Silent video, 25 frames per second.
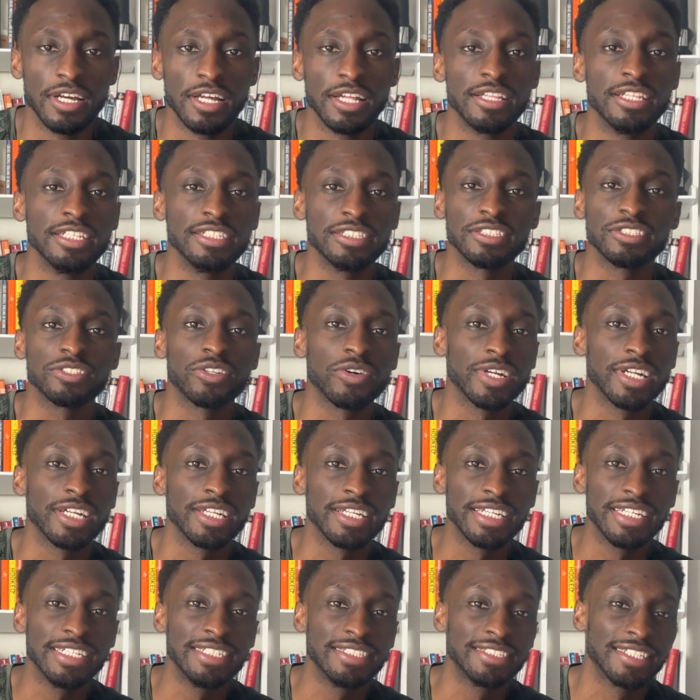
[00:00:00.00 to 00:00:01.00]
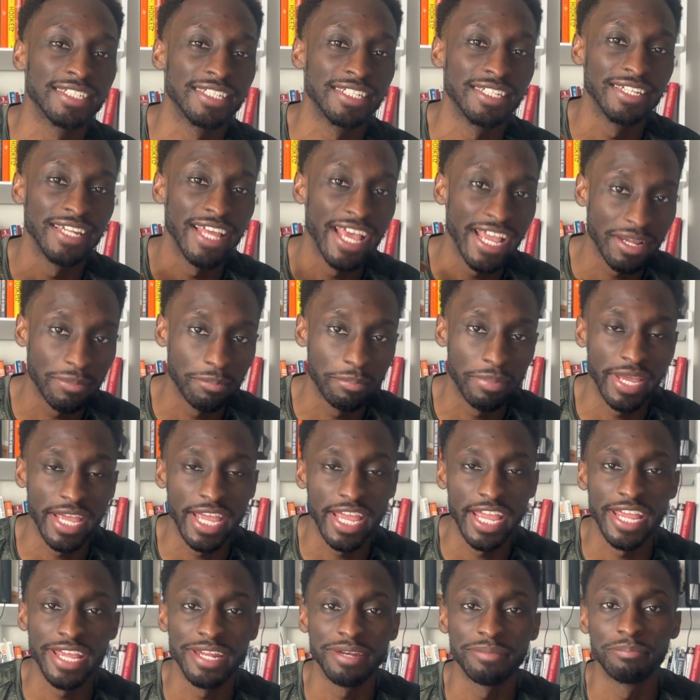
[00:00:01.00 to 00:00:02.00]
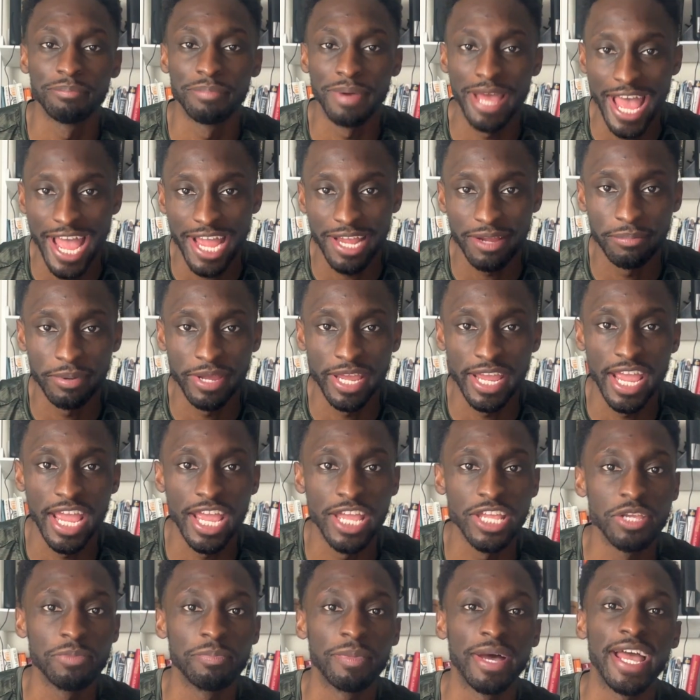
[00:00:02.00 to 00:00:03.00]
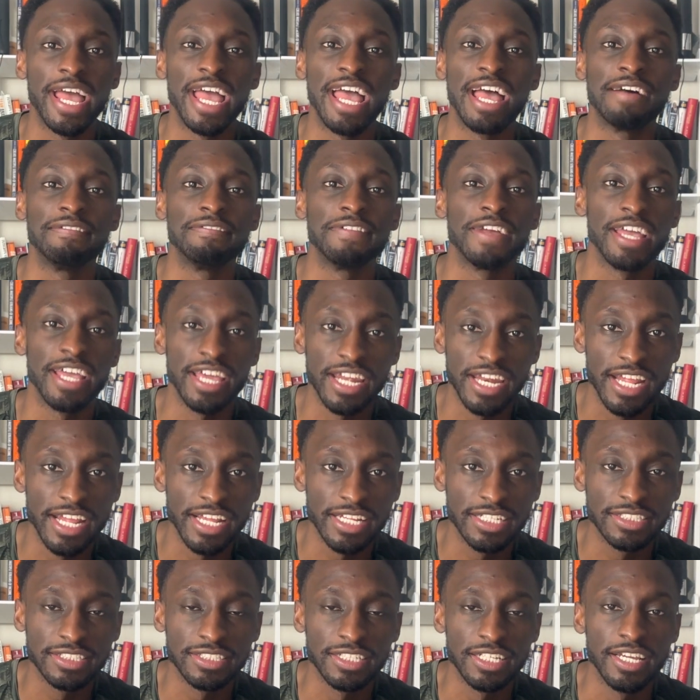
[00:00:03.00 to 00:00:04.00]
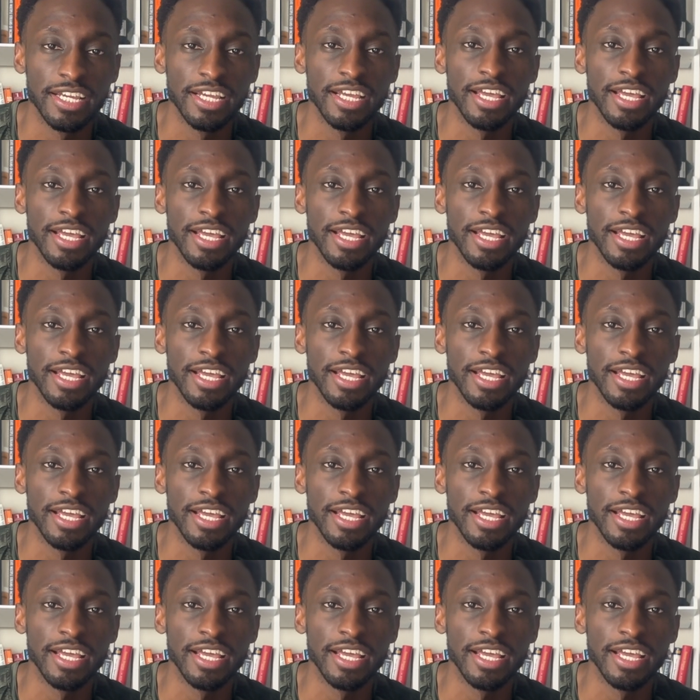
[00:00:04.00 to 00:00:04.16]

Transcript: This is going to lead to neck pain, back pain, you might have headaches,